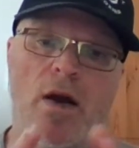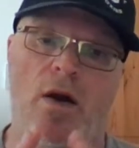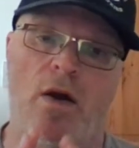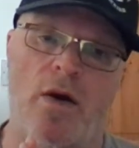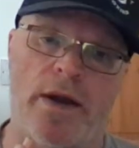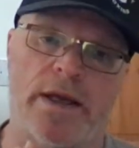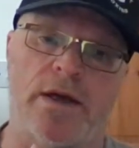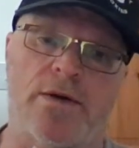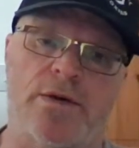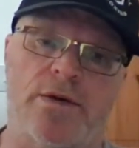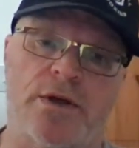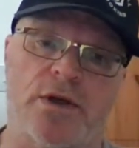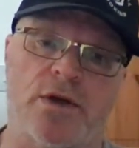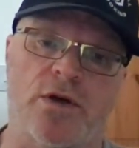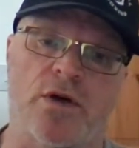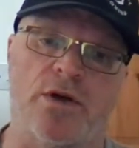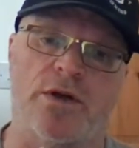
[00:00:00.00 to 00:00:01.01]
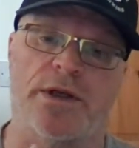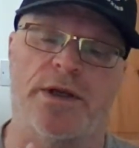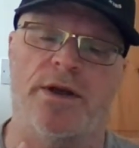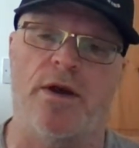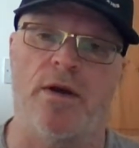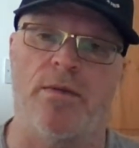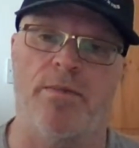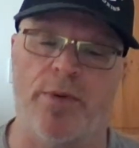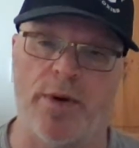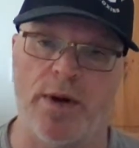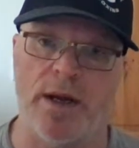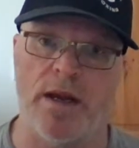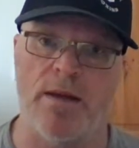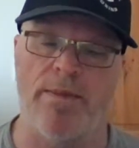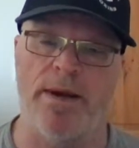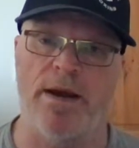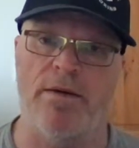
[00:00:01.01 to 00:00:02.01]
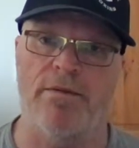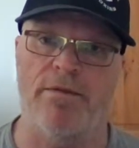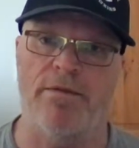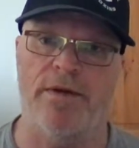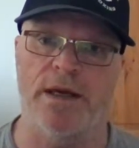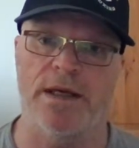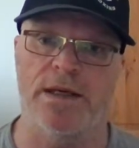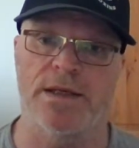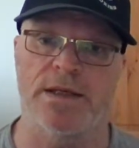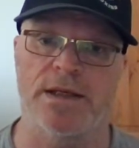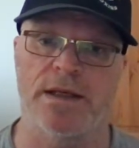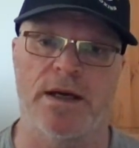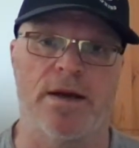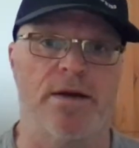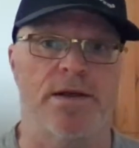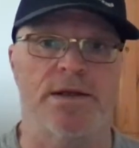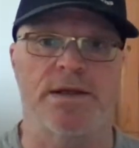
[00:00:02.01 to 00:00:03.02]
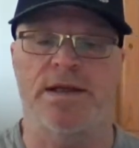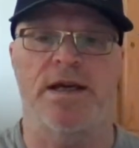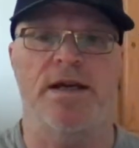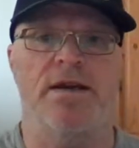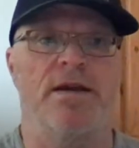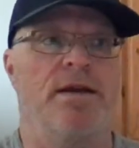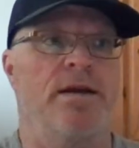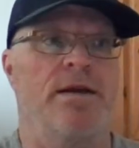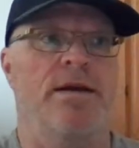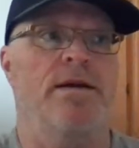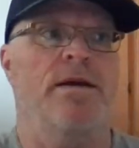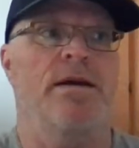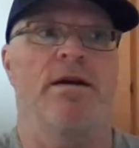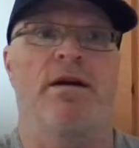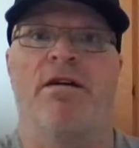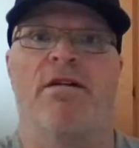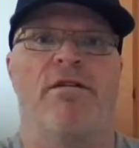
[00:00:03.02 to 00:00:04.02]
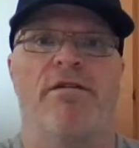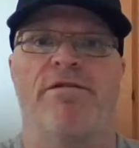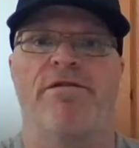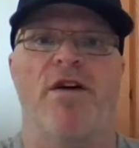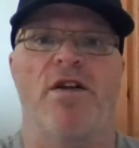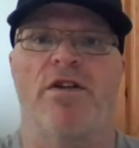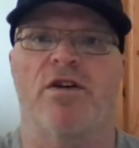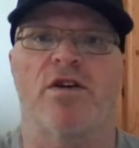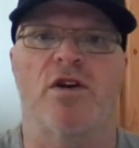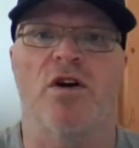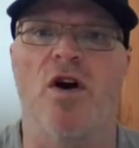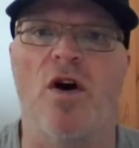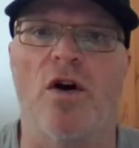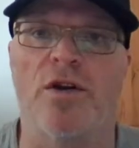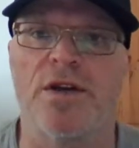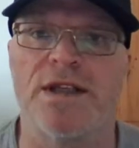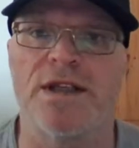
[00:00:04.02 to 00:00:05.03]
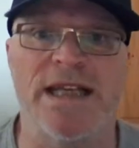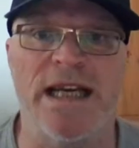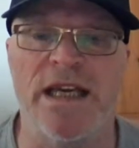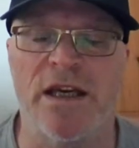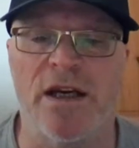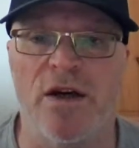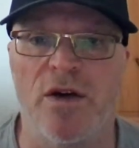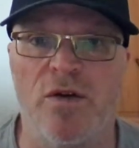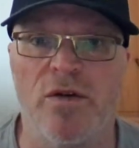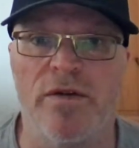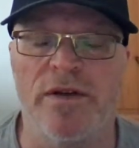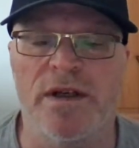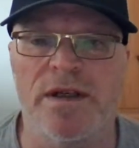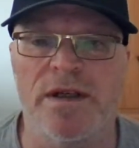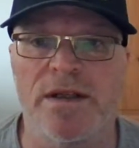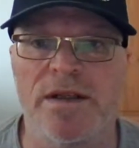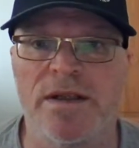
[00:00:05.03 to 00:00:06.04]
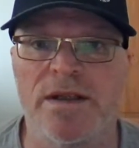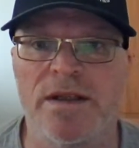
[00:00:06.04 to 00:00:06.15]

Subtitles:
I go to God and I pray about things and I say, Father God, take over.